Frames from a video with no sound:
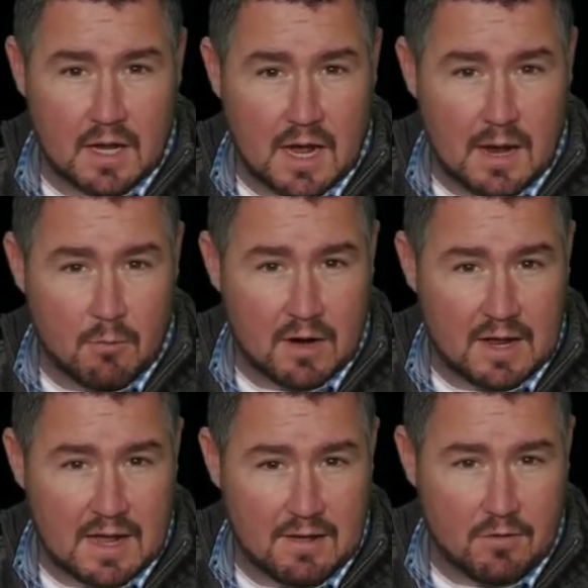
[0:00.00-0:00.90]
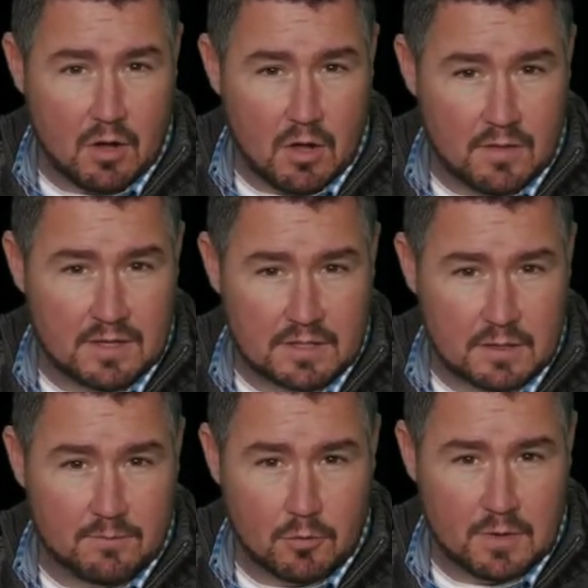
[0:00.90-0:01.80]
I want to have all this
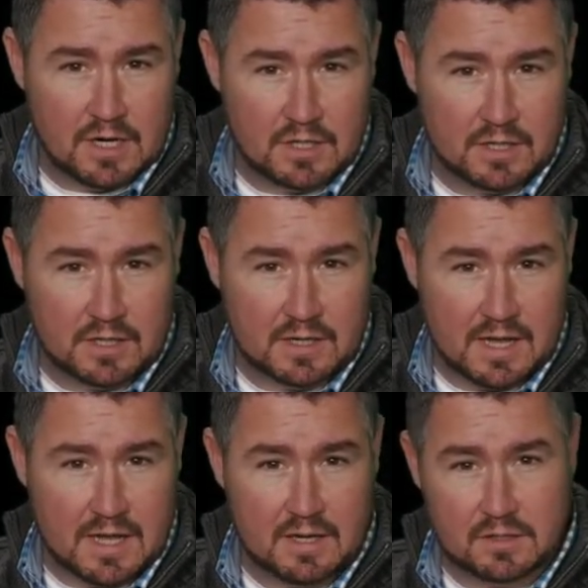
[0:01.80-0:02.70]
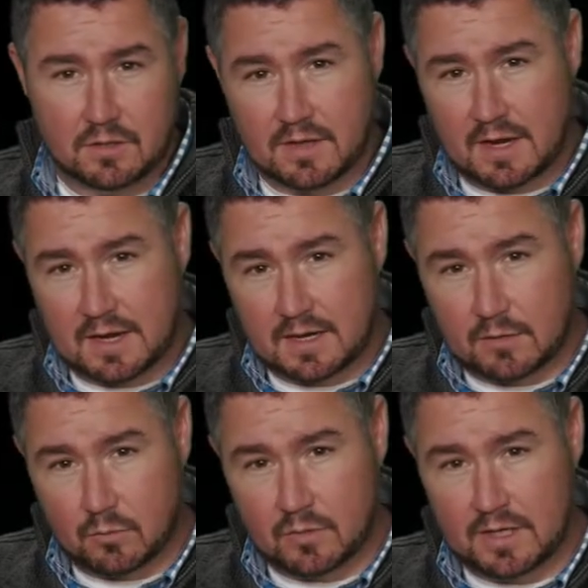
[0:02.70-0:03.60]
information in hand so that I can
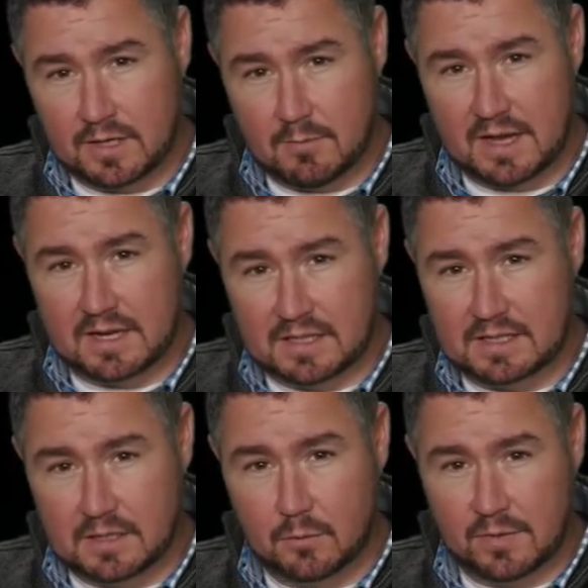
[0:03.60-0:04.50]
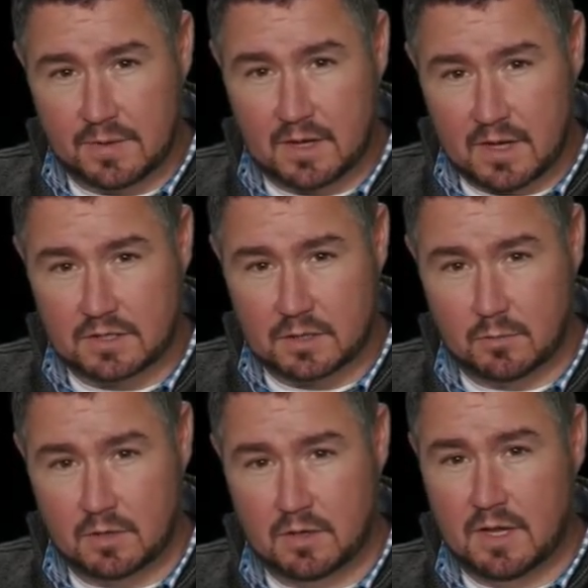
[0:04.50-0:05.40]
really make a deal with the
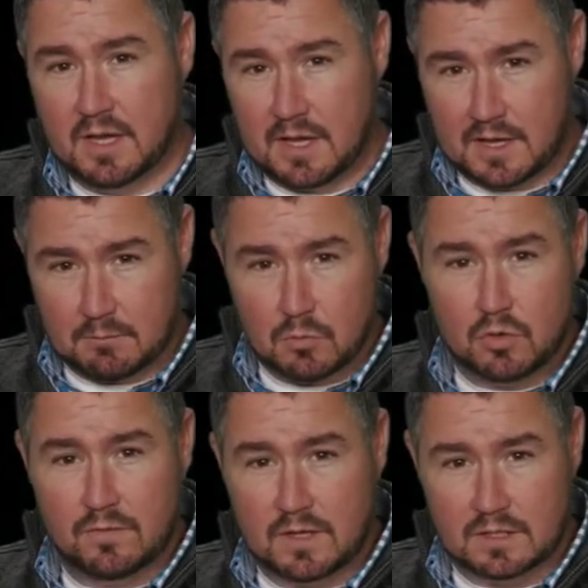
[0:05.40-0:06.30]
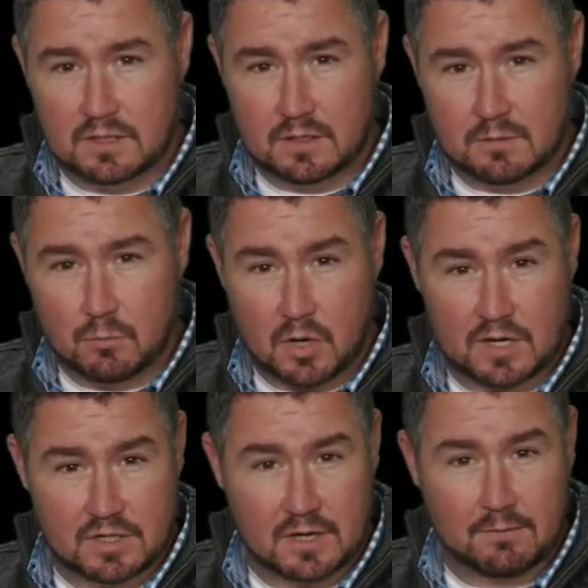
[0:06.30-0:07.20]
customer and move this
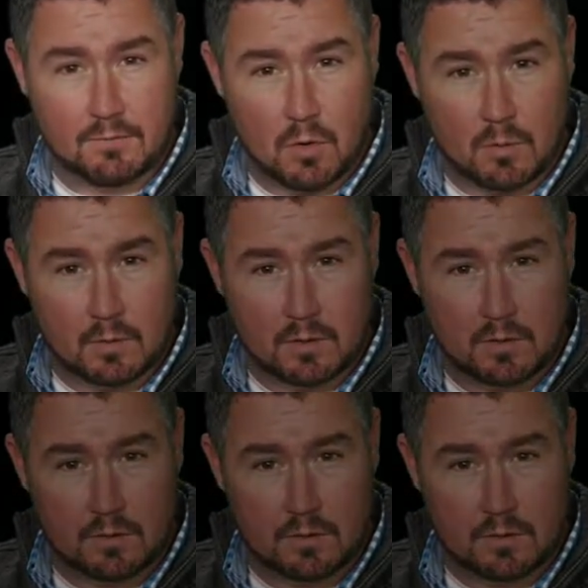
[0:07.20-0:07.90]
project forward.